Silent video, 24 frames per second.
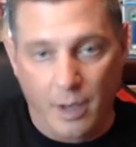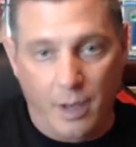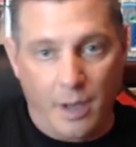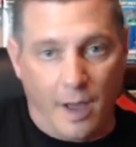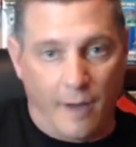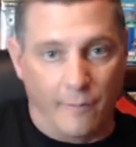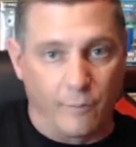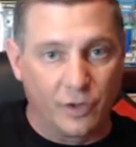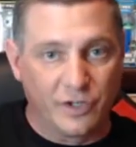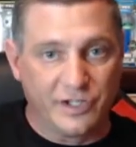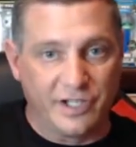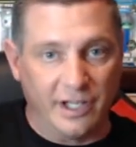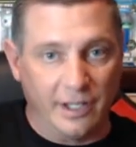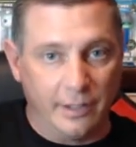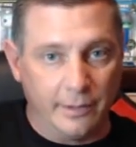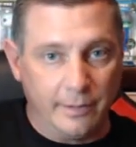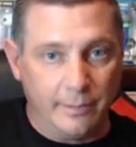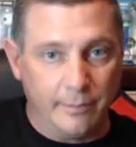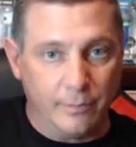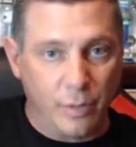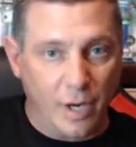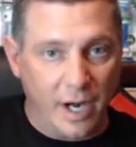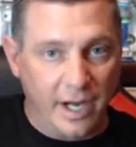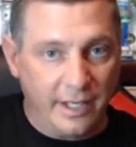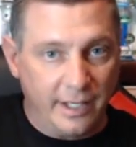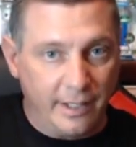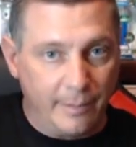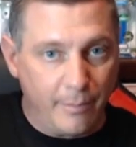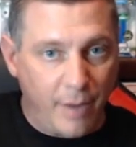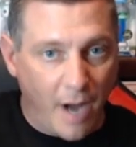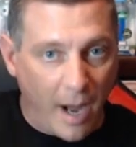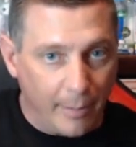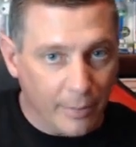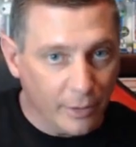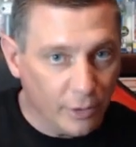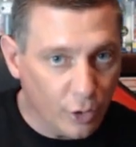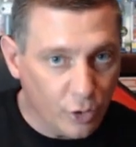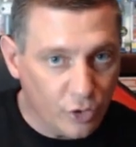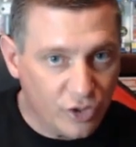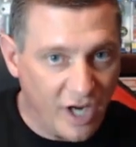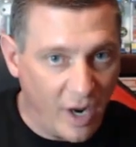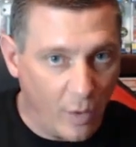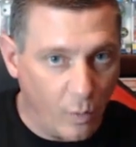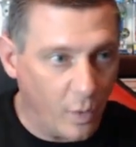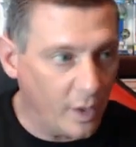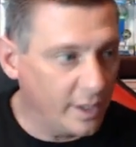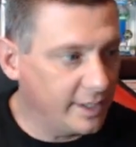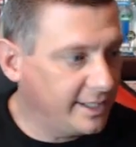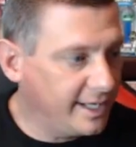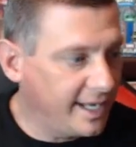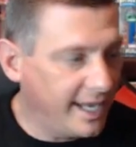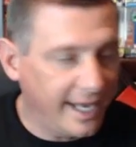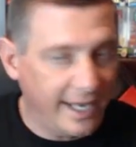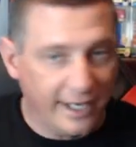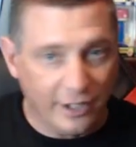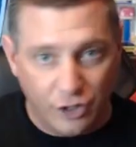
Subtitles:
we're celebrating Papa Lucha at 1K.